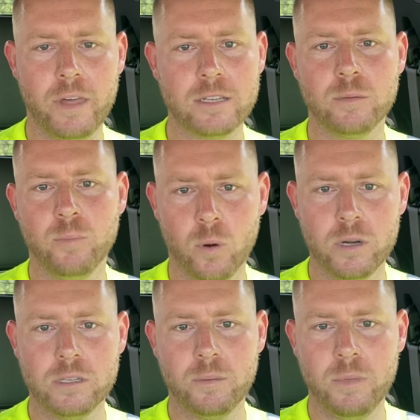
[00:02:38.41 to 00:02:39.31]
That's
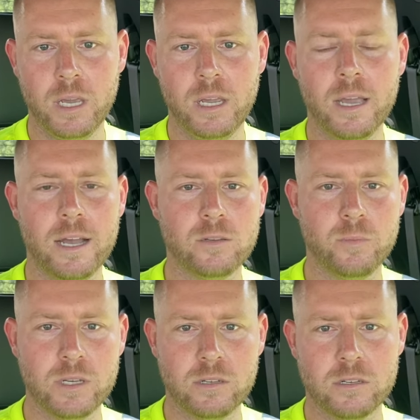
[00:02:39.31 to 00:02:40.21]
important to me as a
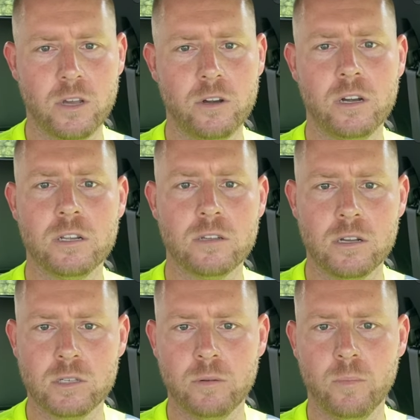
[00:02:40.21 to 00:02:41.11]
business owner, and it's
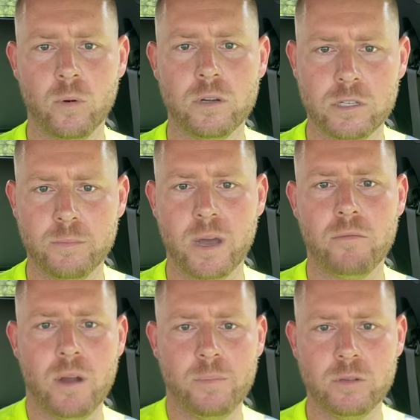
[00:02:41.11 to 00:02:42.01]
also important to my
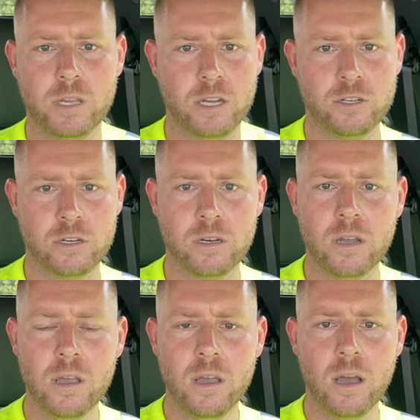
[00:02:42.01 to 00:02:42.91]
reputation,
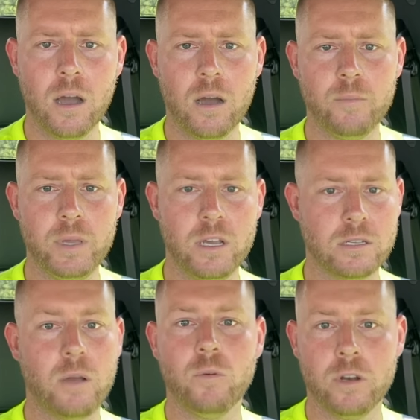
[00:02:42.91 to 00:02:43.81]
because
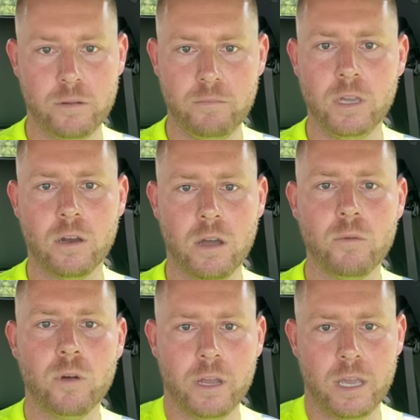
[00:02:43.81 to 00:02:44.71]
I want
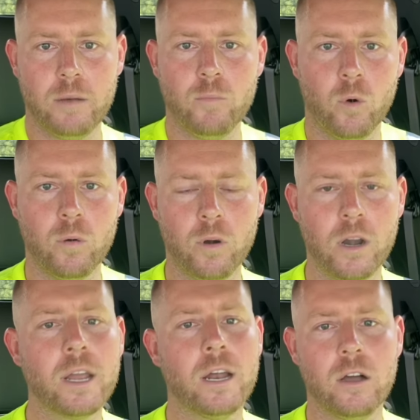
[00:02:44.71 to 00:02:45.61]
to get more
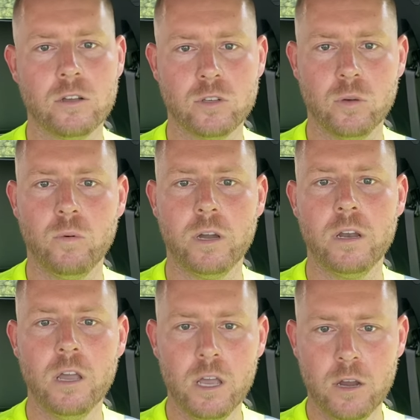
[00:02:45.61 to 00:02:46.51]
work, and I also want
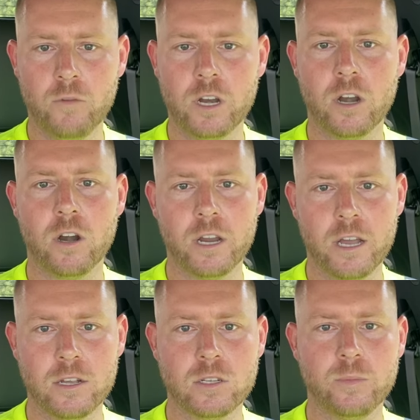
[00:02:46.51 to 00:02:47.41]
recurring
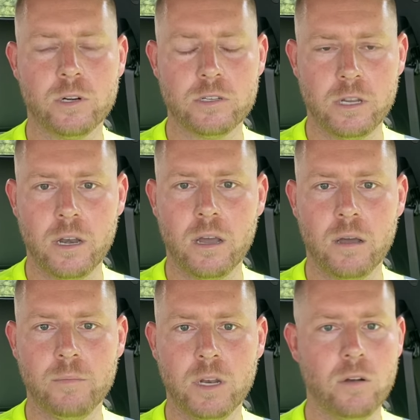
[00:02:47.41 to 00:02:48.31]
customers that
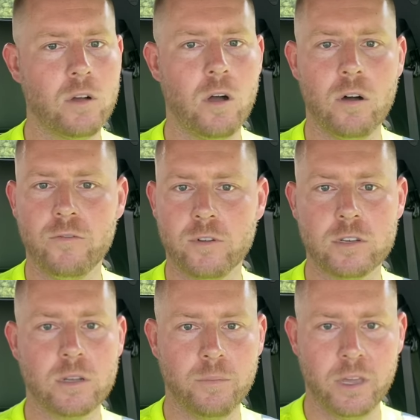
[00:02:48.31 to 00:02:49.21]
call for
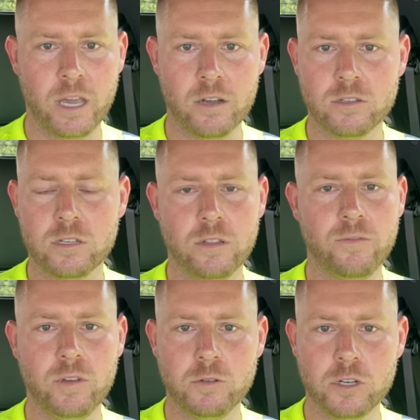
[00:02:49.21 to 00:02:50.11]
something else in the
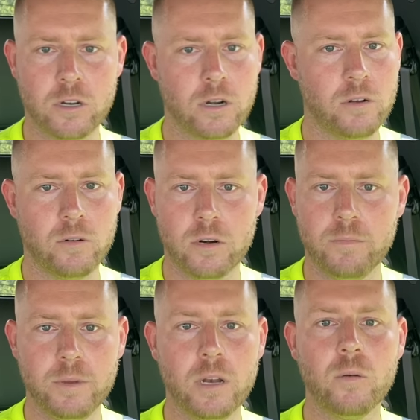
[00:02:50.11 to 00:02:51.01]
future, or
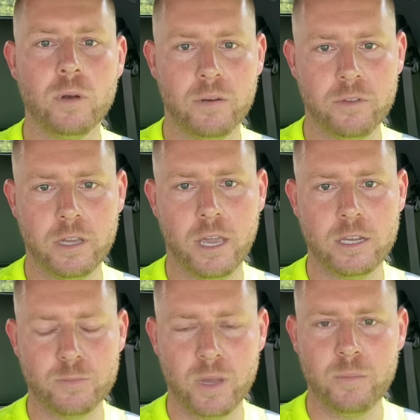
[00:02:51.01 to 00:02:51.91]
whatever the
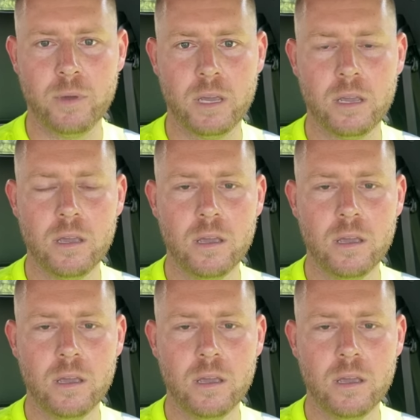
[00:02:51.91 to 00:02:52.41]
case may be.